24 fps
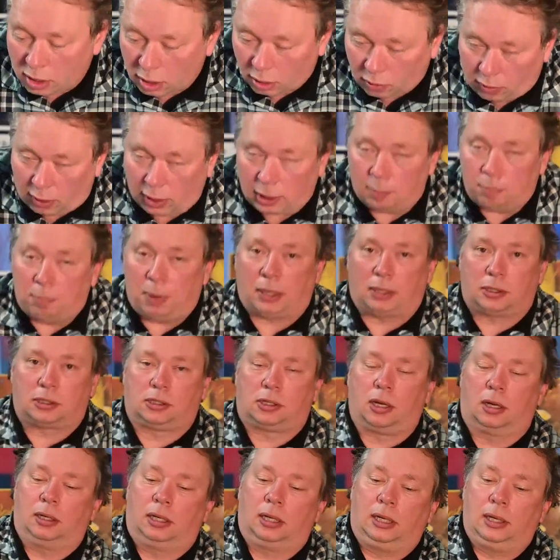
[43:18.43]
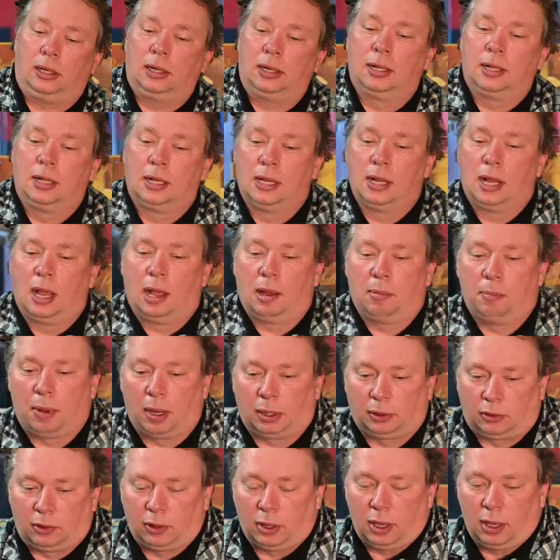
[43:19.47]
quite a big study,
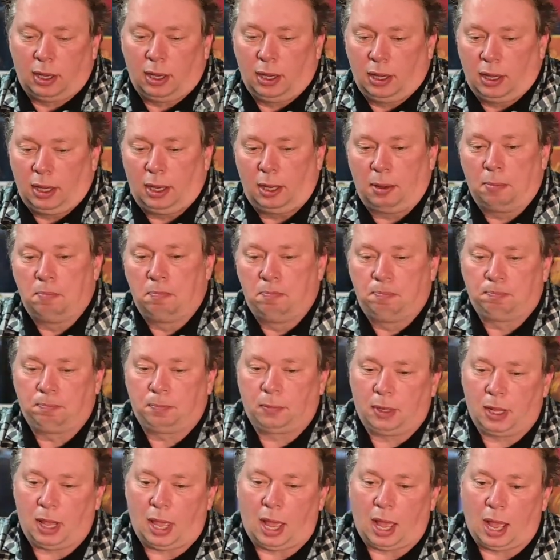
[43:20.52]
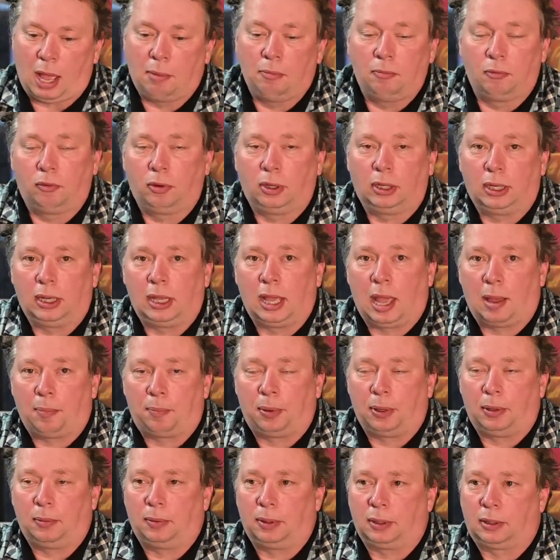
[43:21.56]
but I'm really
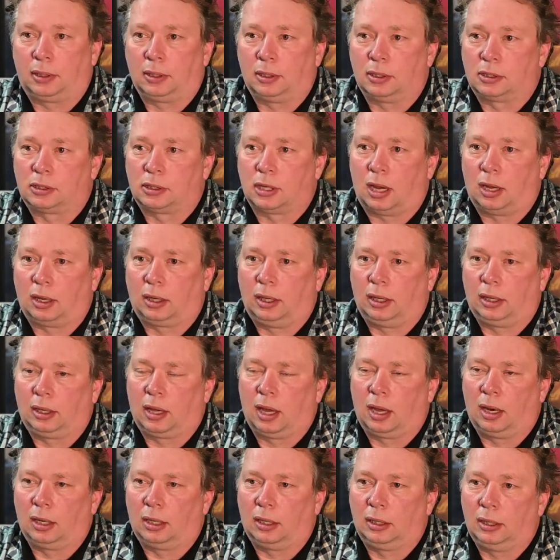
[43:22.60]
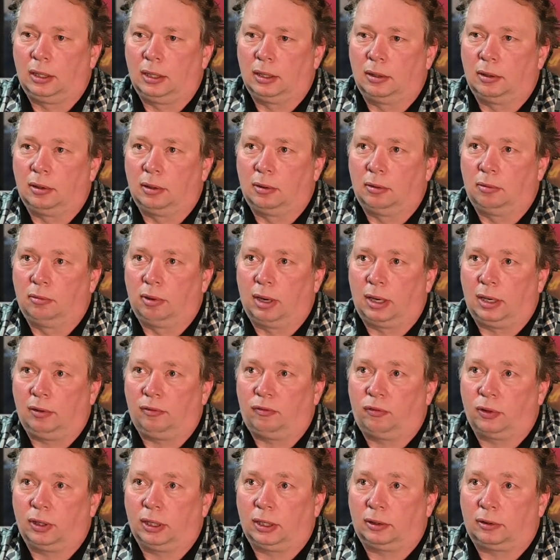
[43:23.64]
happy with the sake kari. Ready
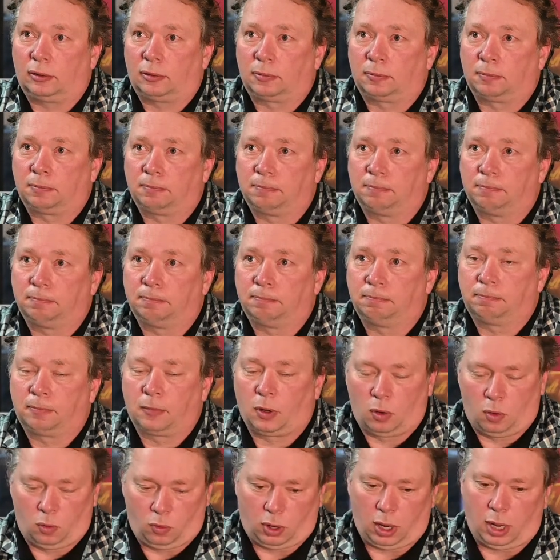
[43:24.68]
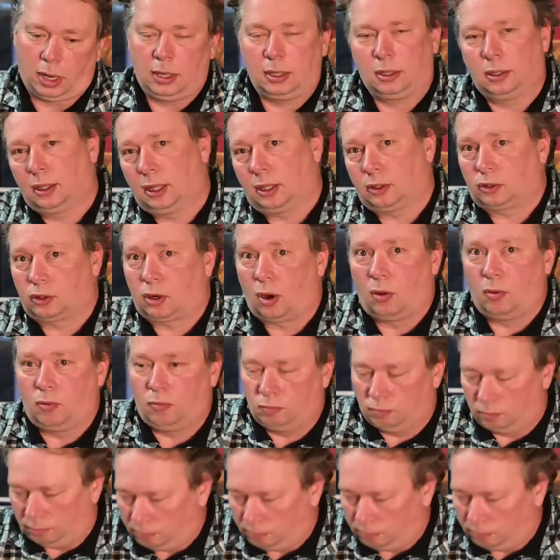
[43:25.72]
for it? Okay, let's go.